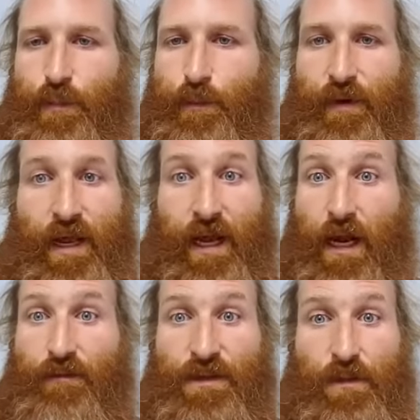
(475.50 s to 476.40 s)
Yeah,
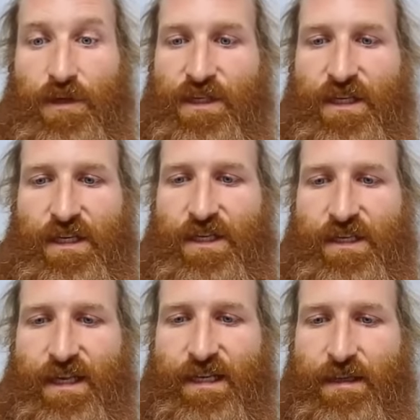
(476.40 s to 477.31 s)
come to wash dishes.
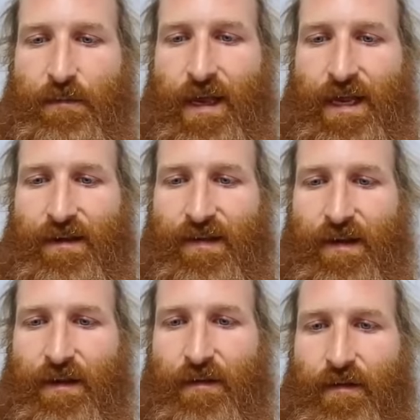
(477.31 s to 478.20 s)
That's amazing.
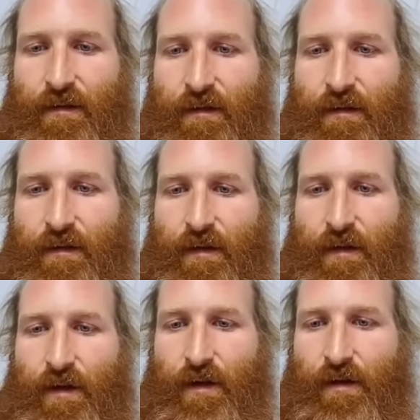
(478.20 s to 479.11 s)

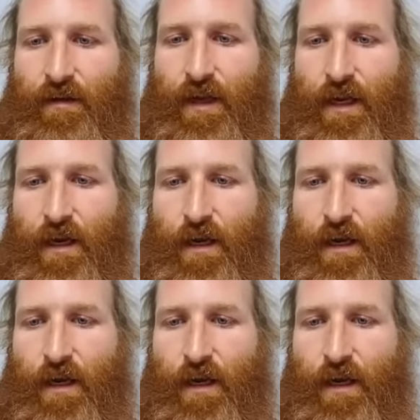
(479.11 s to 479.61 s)
There you go,